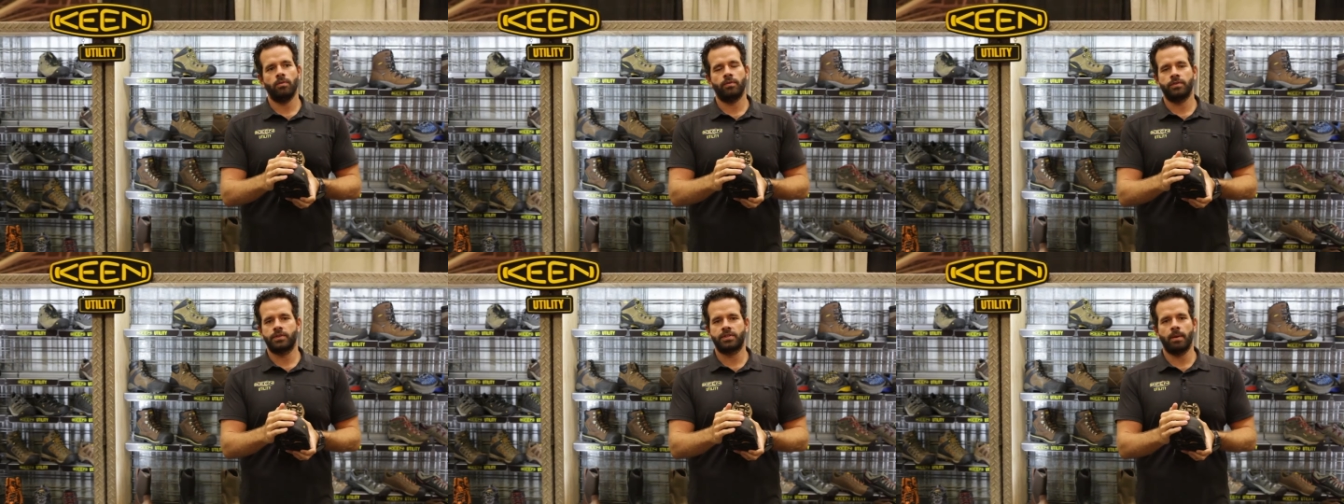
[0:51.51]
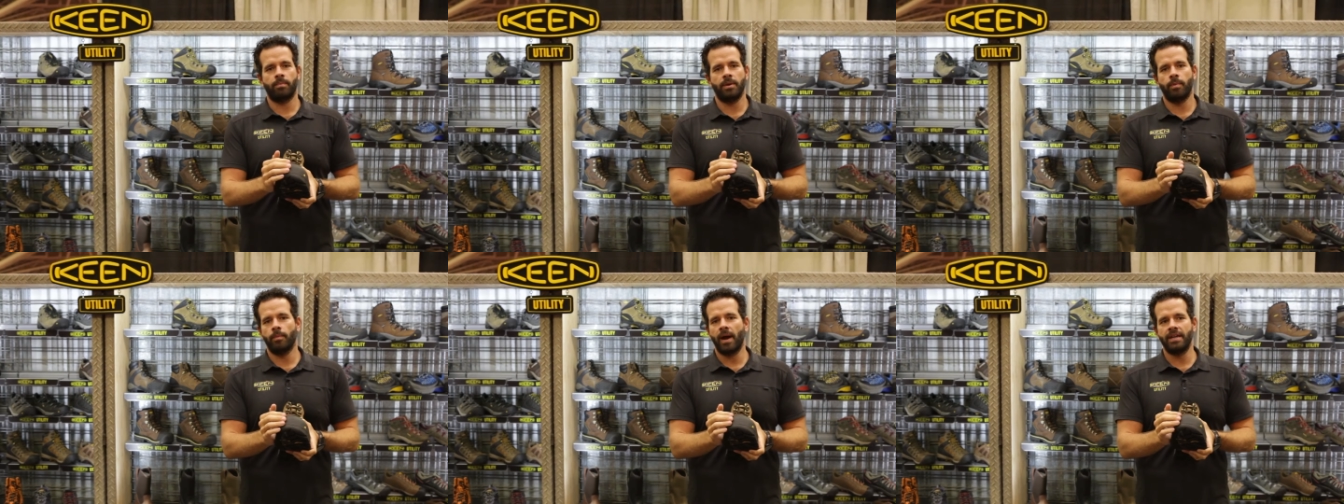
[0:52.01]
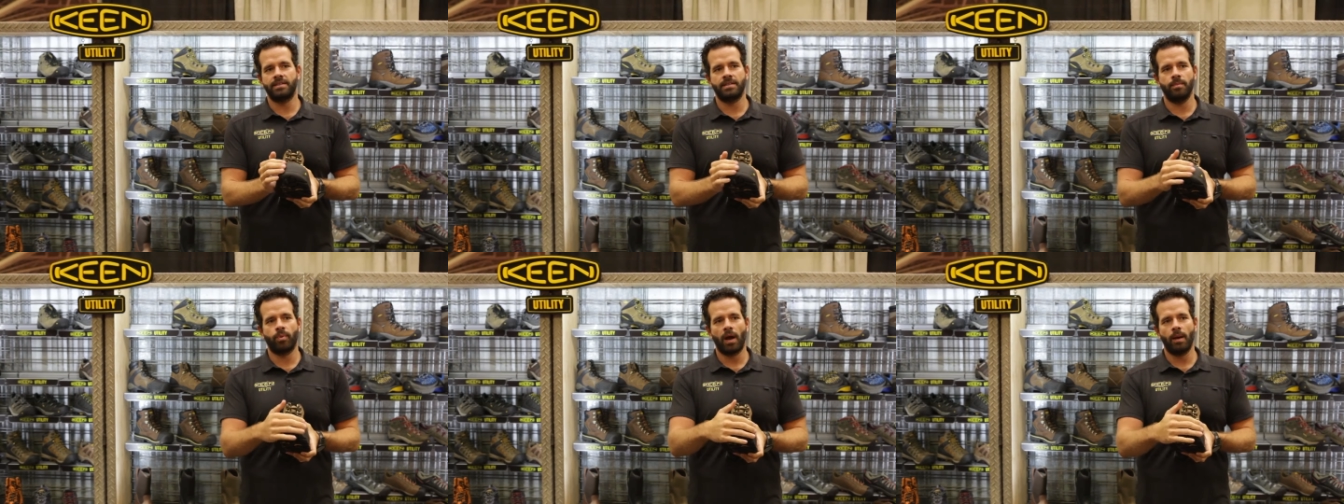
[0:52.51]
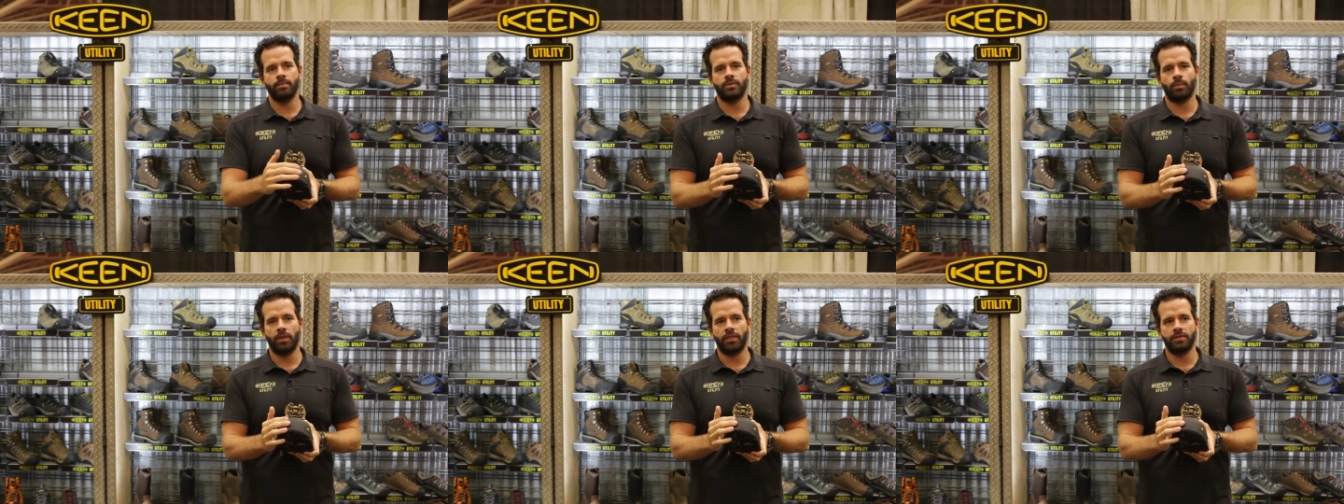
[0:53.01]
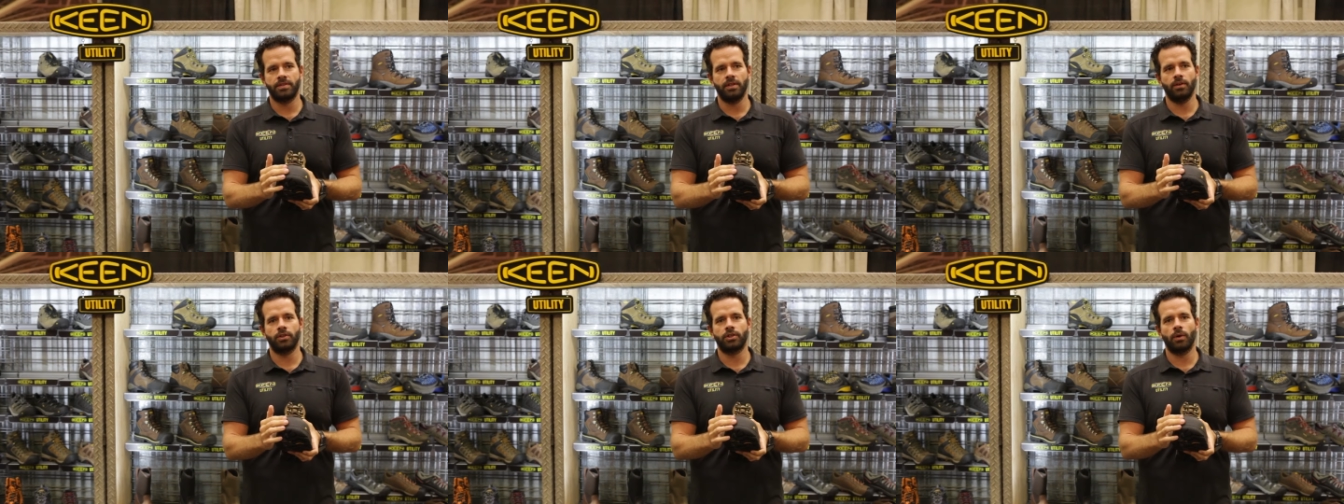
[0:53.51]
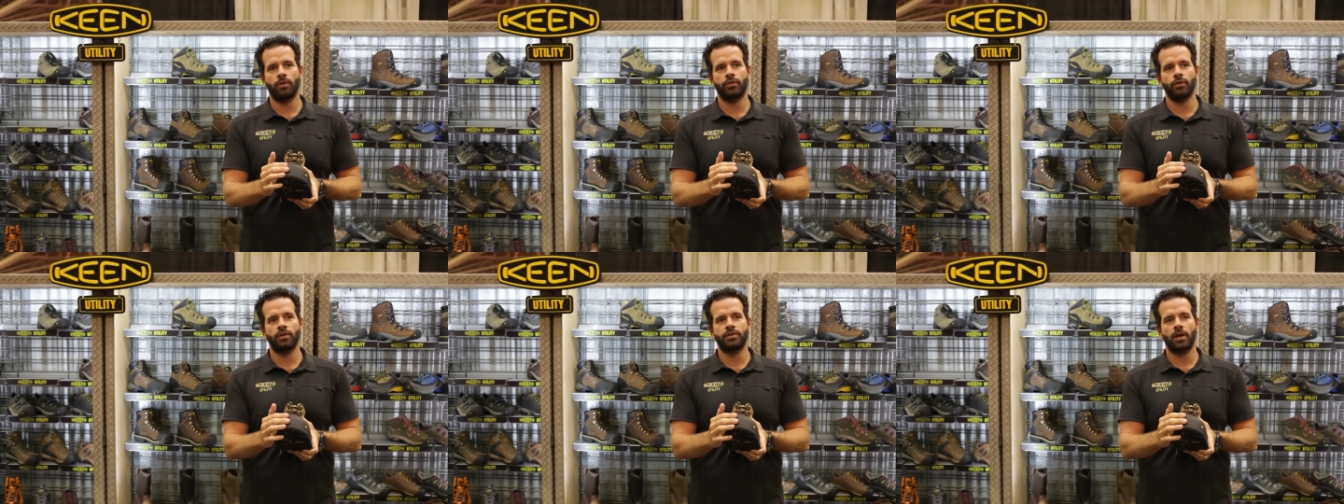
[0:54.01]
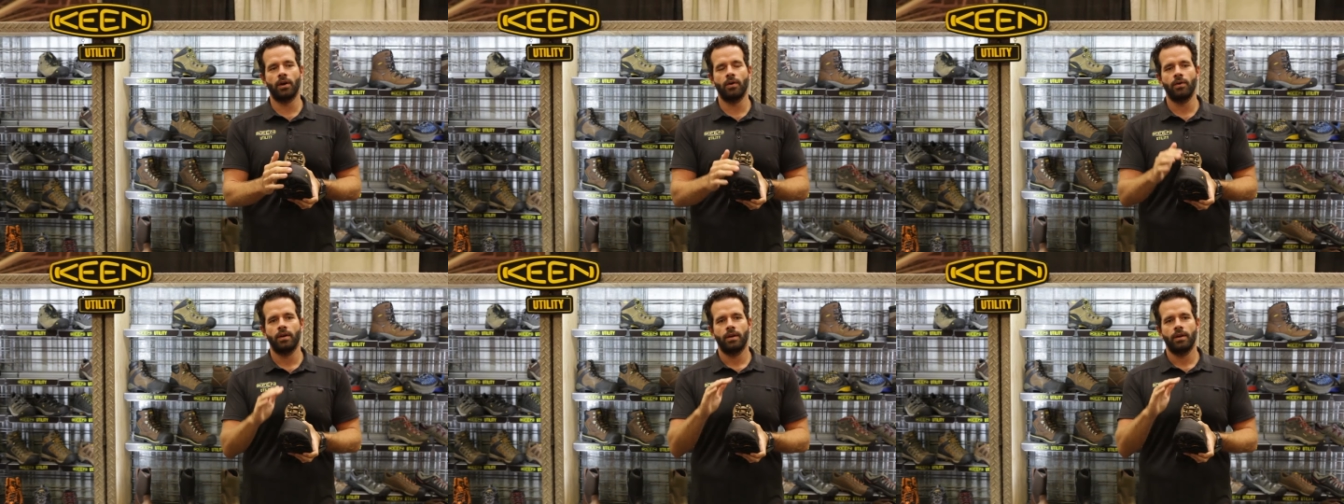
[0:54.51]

Some people might see problems with the steel showing through the toe.